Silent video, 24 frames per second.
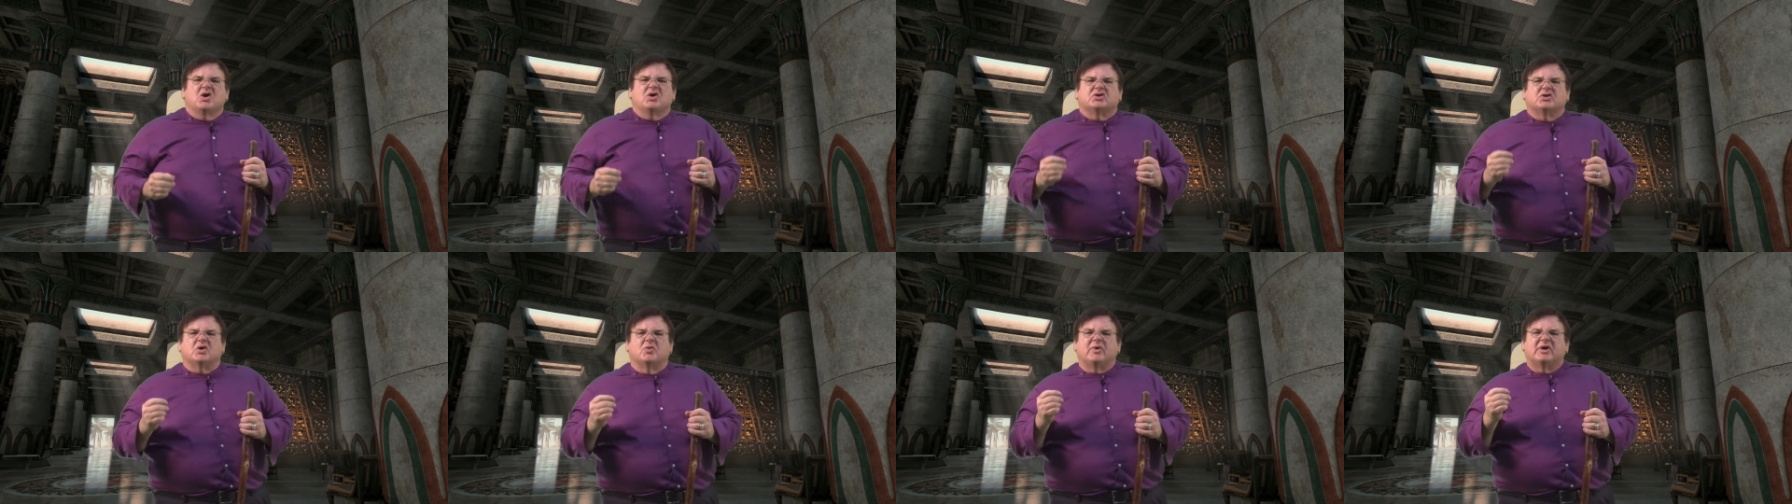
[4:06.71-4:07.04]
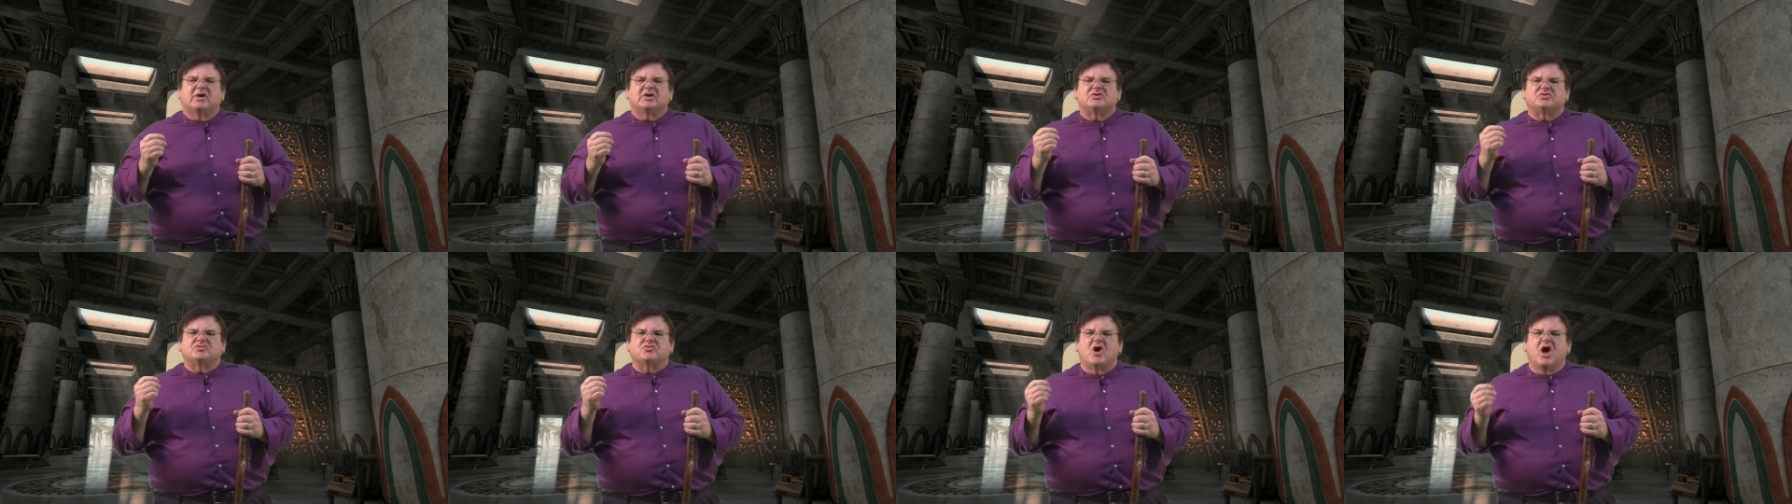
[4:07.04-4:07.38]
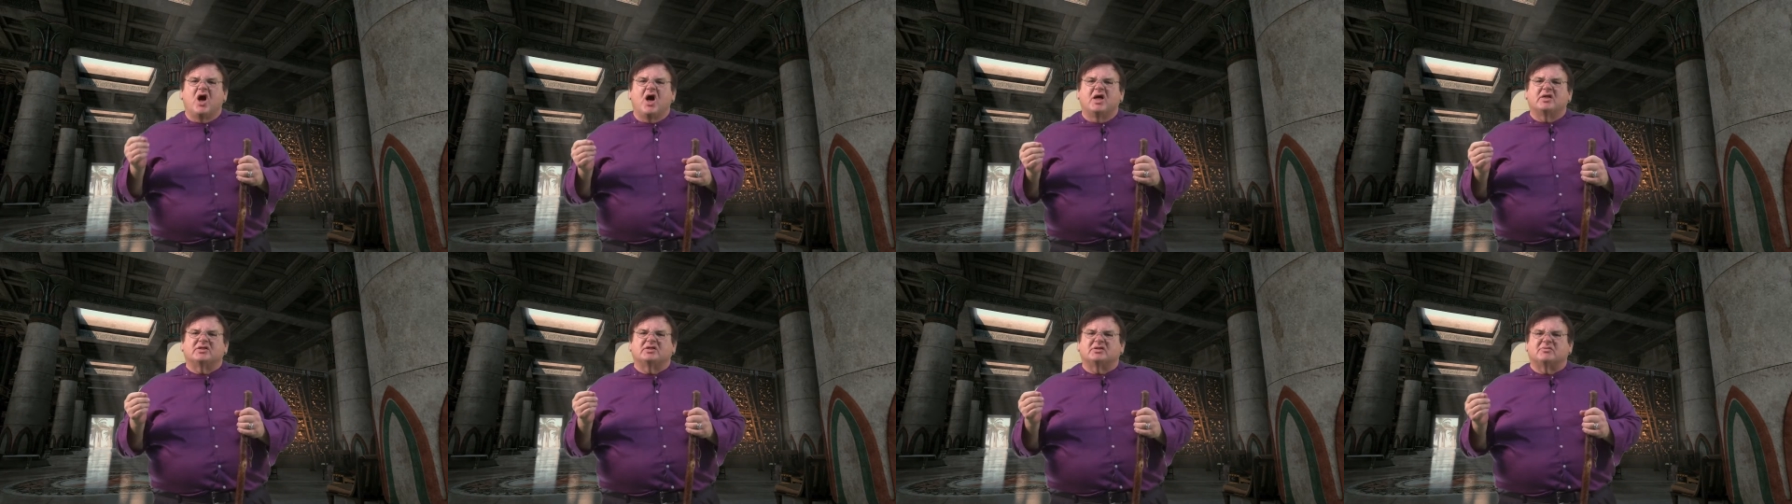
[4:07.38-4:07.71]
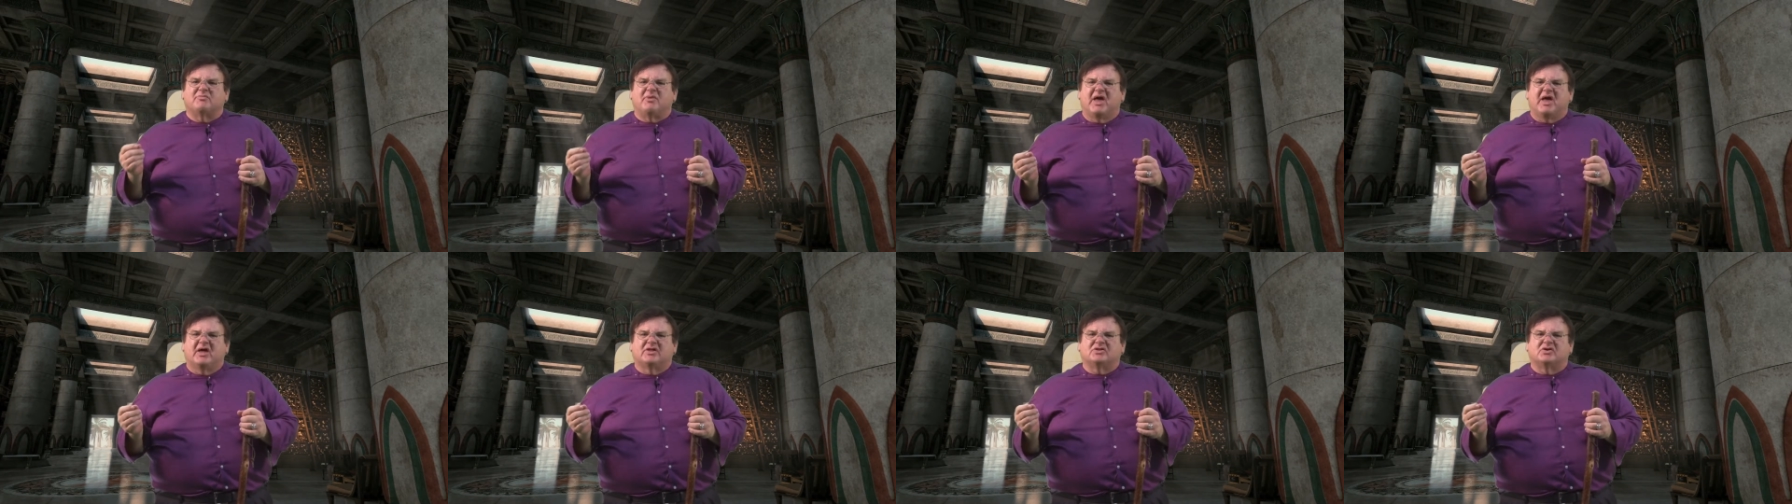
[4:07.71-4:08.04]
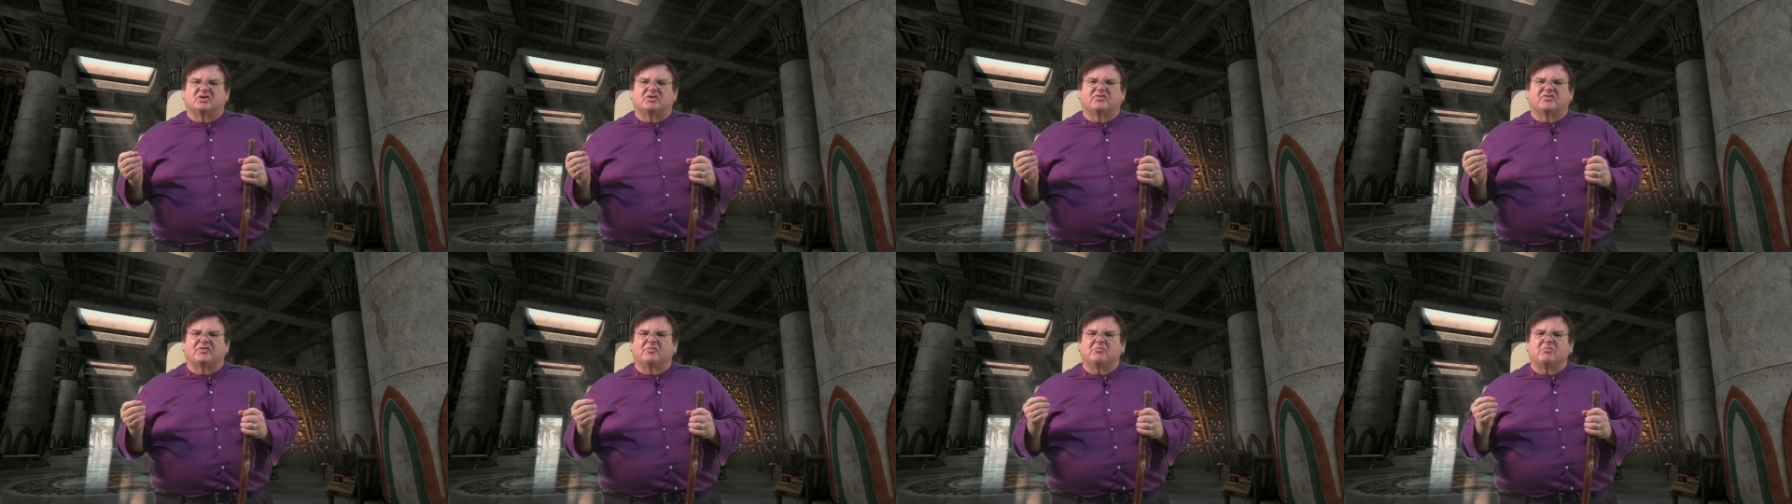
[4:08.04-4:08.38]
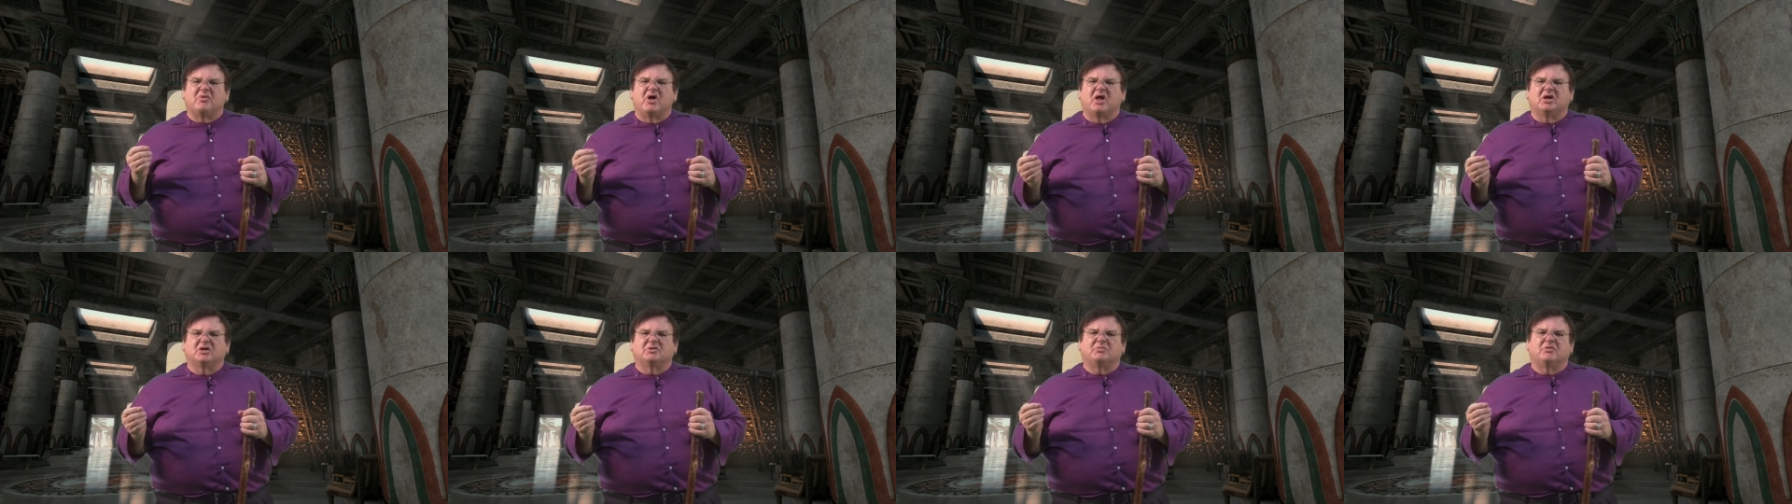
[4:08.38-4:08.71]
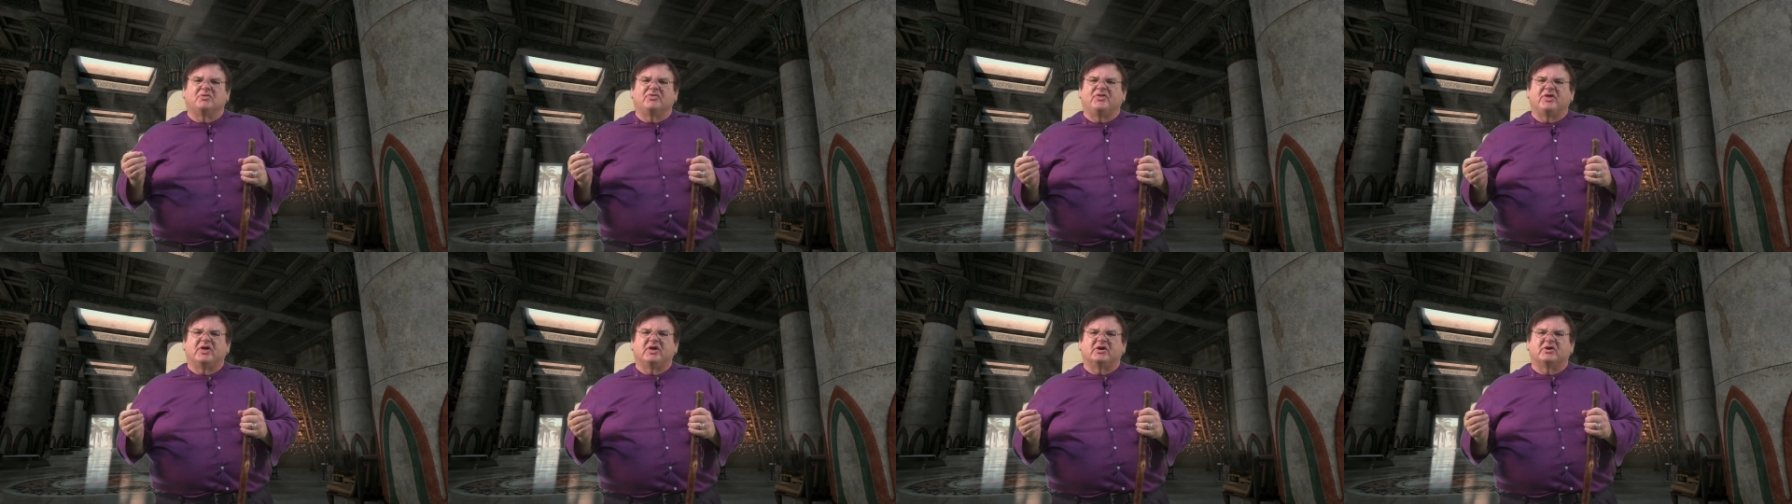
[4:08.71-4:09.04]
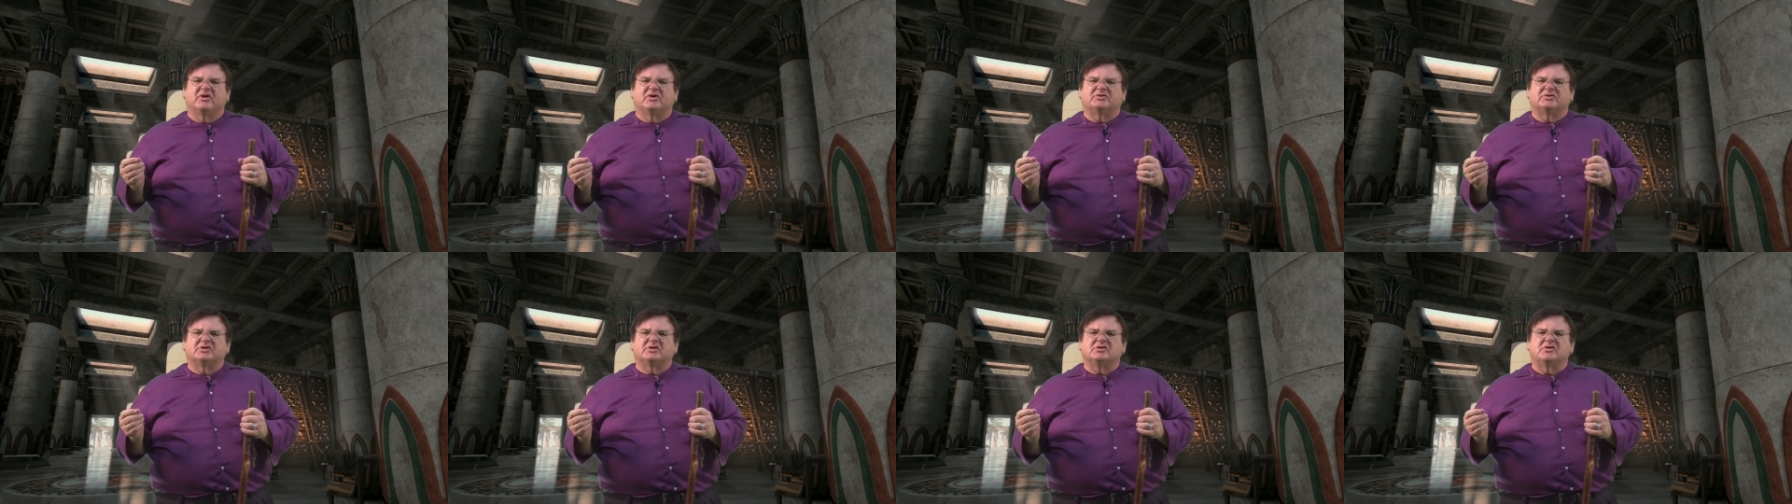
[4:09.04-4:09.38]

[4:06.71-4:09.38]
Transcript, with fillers: So we can draw on some answers from multiple thinkers,